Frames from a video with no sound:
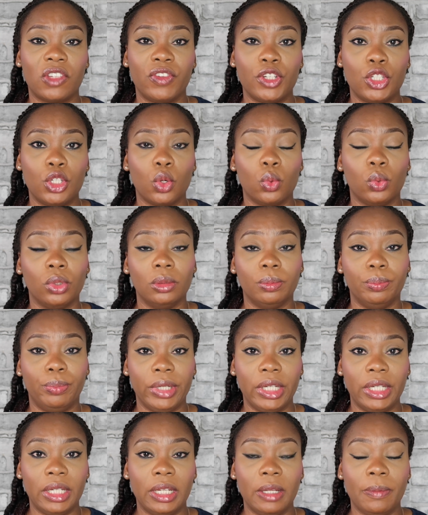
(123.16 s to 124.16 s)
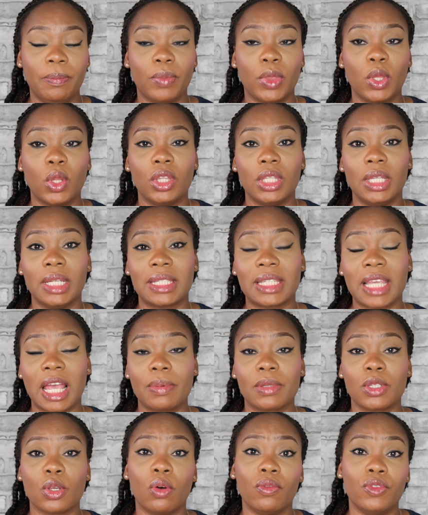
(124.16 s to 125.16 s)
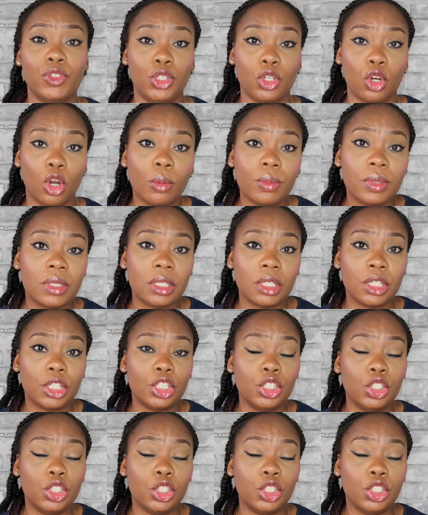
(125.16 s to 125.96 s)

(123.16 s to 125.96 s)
video will be the types of jobs